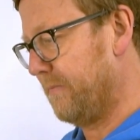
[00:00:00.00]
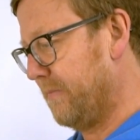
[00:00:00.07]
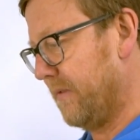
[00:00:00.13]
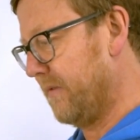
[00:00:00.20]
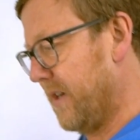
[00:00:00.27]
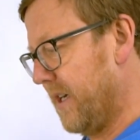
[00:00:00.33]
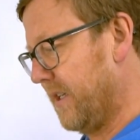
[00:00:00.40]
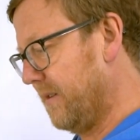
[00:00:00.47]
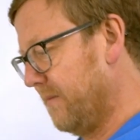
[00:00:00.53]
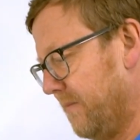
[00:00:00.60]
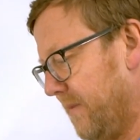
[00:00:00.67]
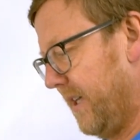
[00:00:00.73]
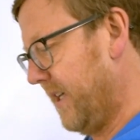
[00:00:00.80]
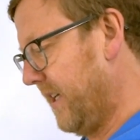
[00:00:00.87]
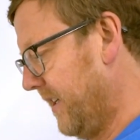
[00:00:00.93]
provide them
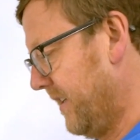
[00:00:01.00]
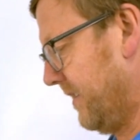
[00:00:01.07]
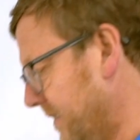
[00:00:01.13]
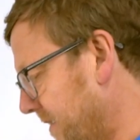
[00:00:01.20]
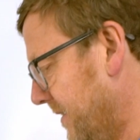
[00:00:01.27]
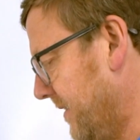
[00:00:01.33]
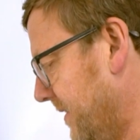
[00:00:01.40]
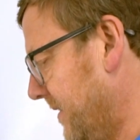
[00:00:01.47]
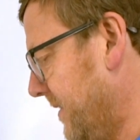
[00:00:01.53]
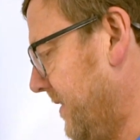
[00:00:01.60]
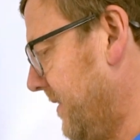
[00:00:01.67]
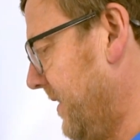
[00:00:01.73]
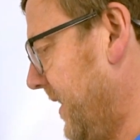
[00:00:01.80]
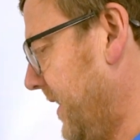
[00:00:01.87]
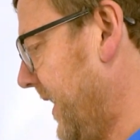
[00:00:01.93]

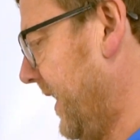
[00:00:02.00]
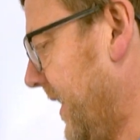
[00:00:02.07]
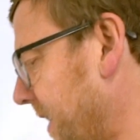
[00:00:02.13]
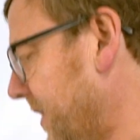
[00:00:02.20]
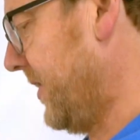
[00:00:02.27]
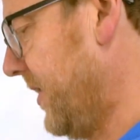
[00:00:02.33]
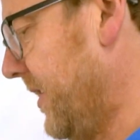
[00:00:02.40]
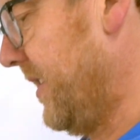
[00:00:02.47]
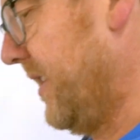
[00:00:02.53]
in English.